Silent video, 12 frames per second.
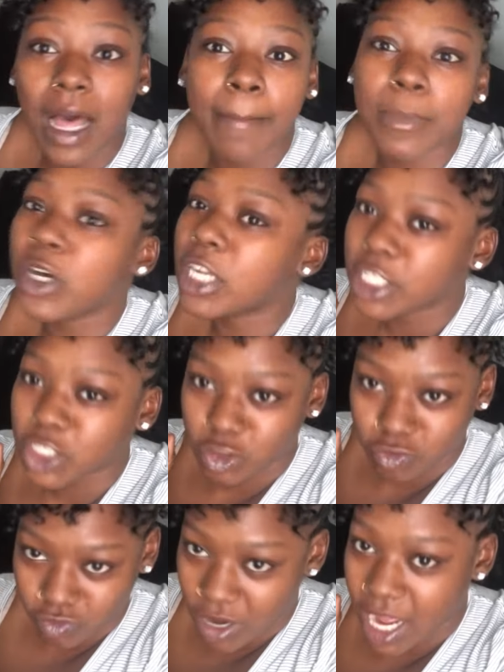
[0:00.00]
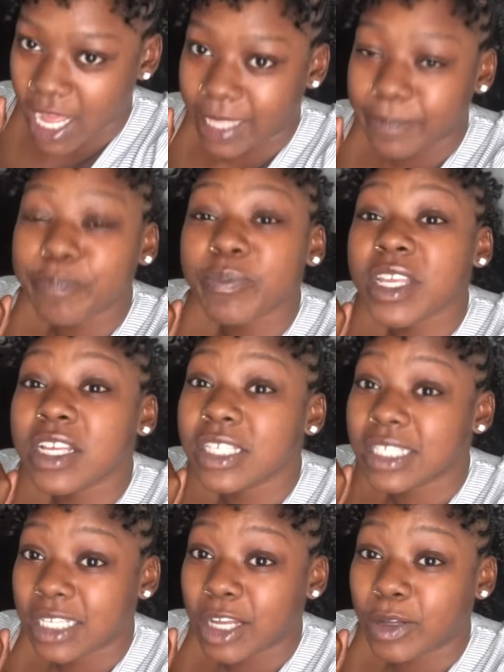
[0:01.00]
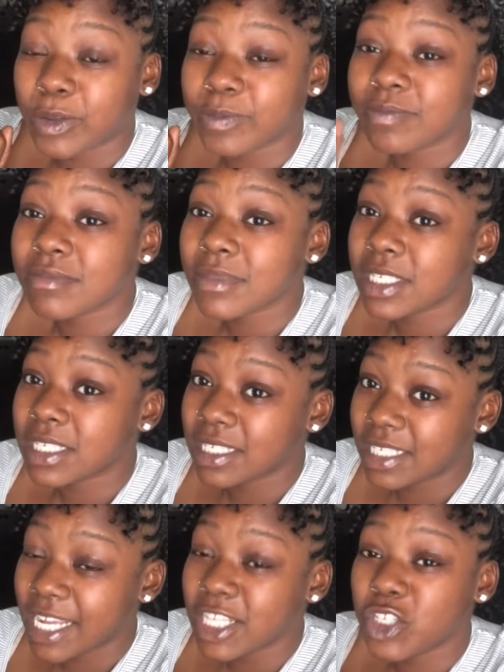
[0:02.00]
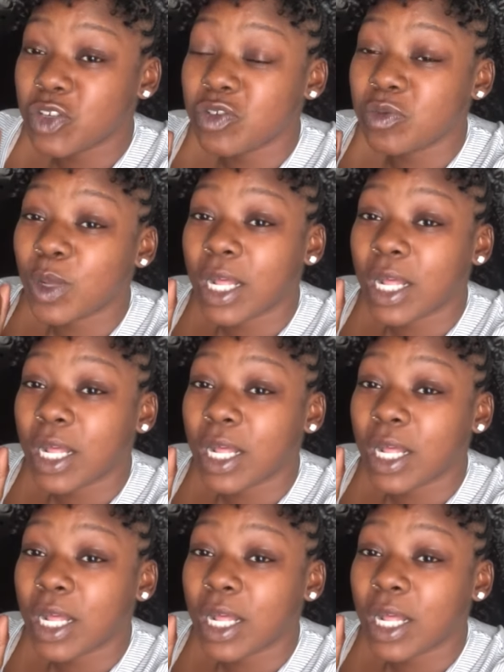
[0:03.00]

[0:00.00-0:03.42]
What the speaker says: I'm gonna try. So stay tuned.